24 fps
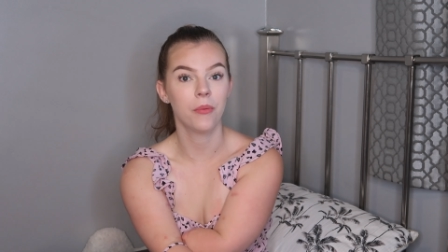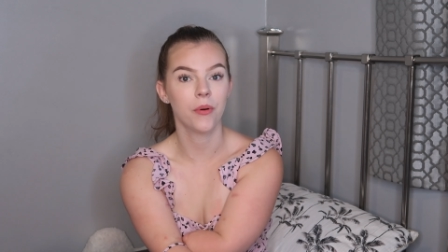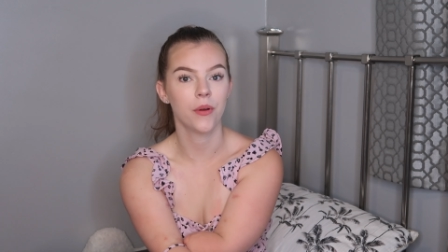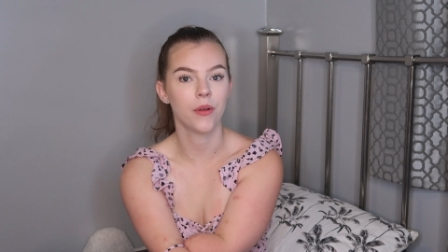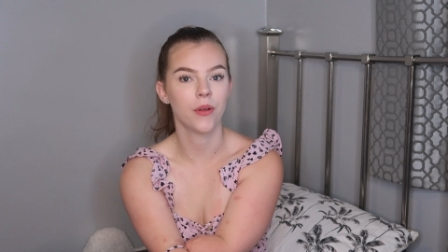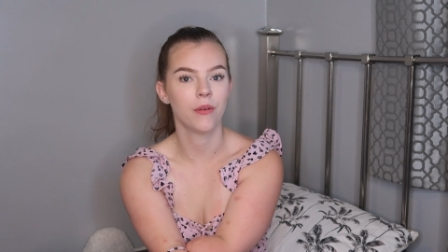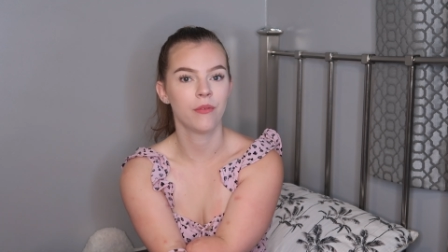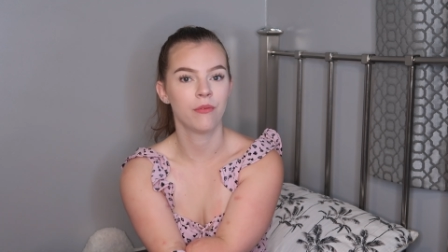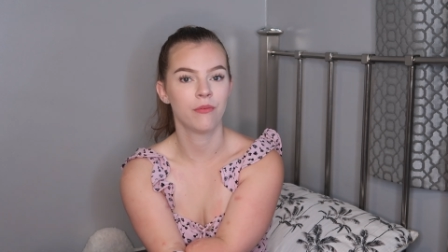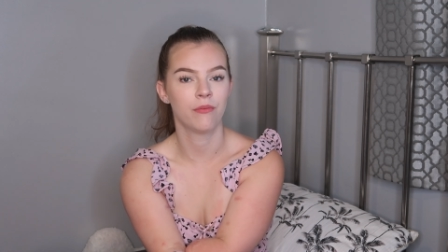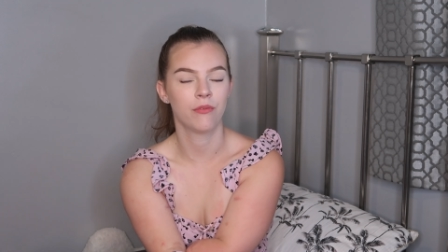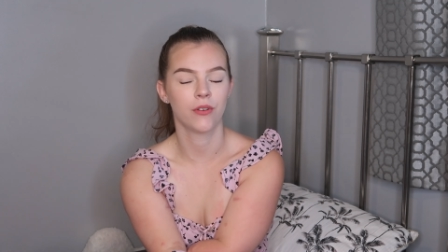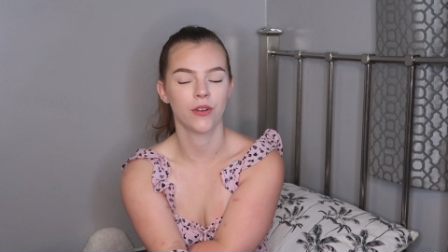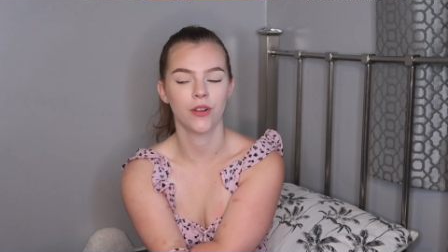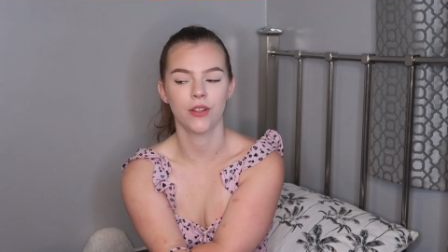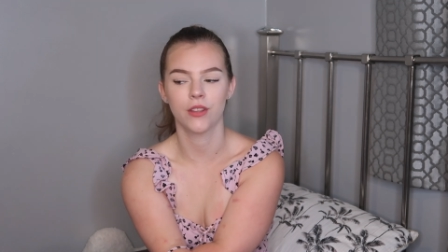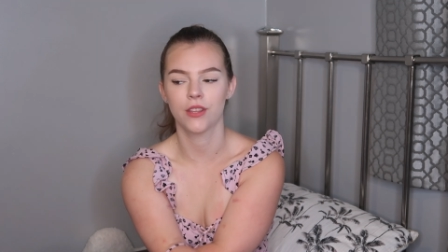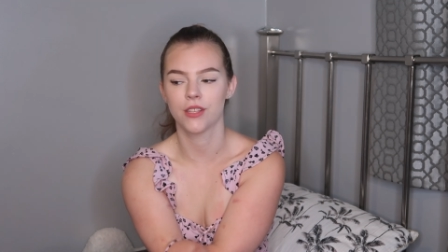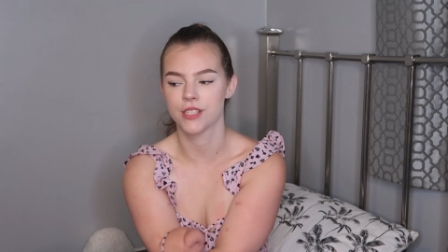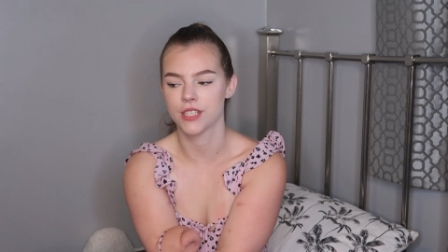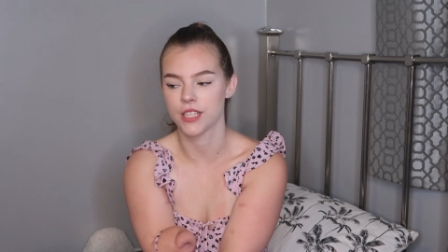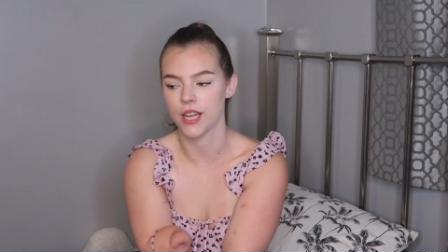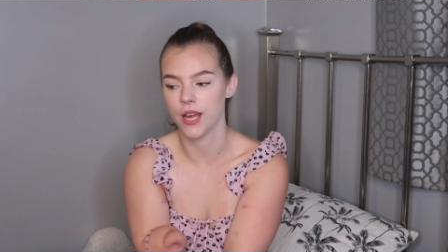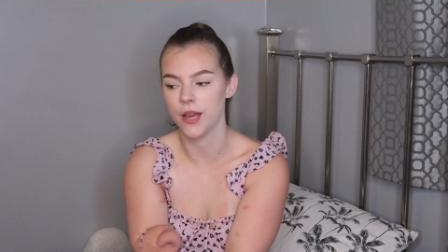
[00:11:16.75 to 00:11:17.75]
but in front
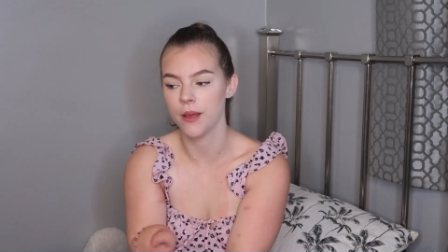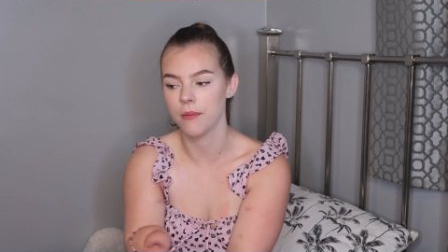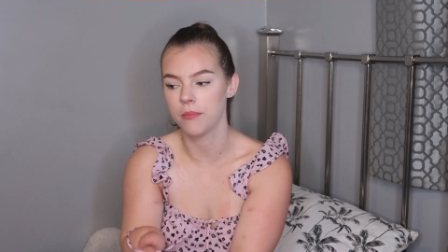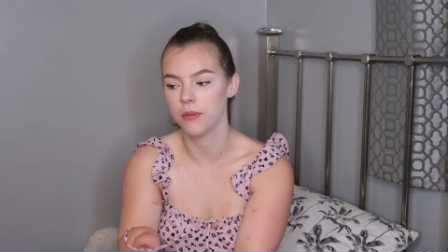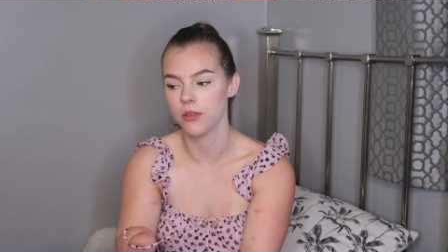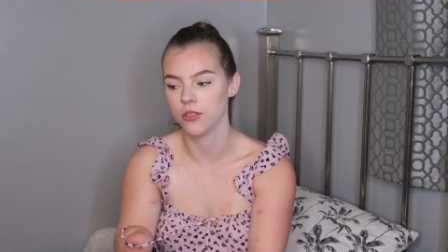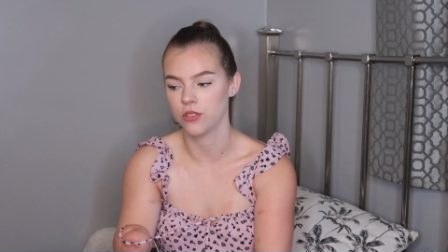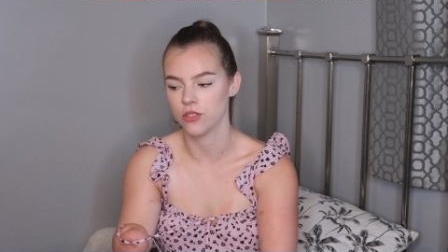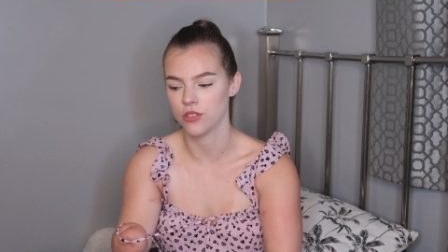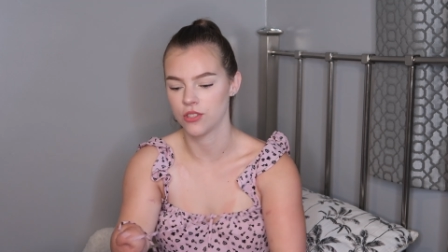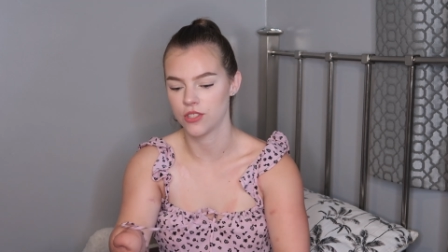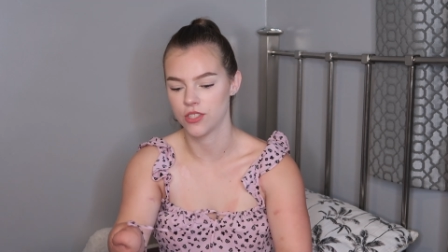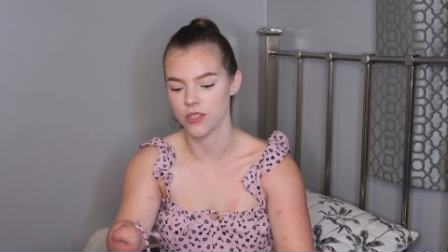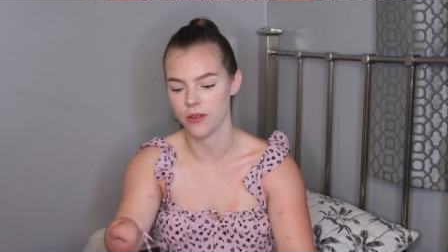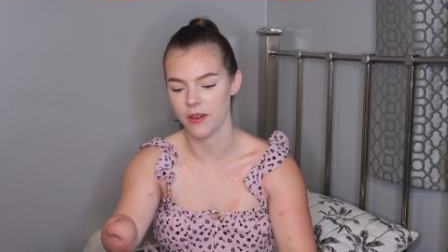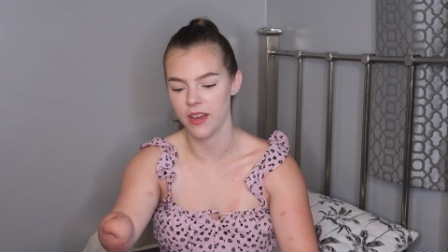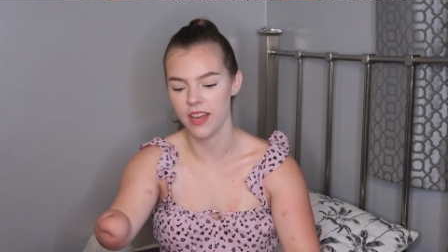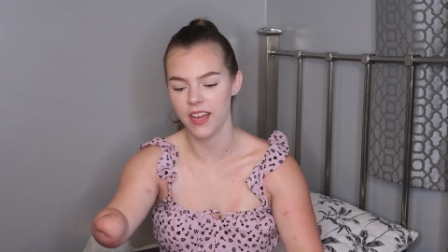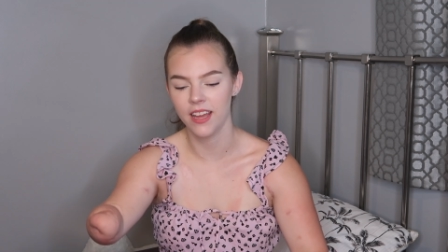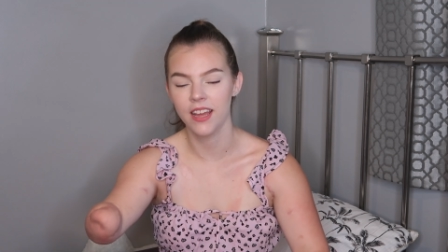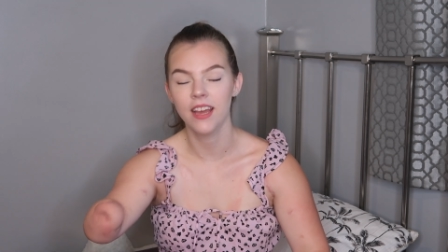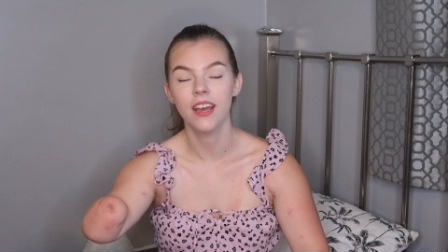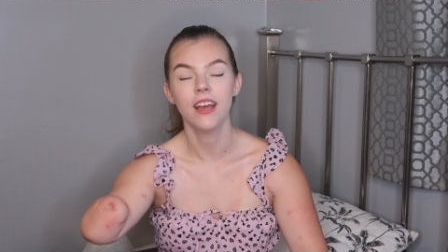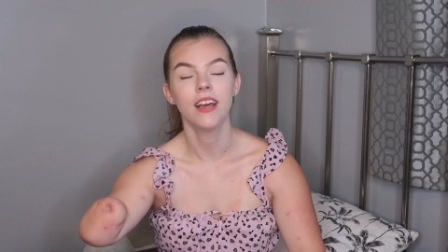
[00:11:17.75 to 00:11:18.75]
of the slope you just do
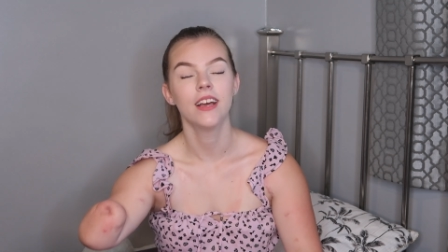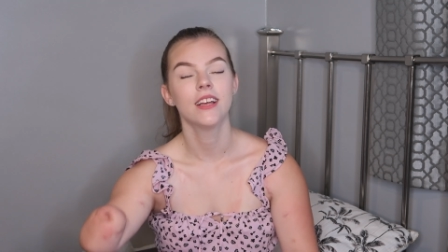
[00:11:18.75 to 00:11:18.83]
it.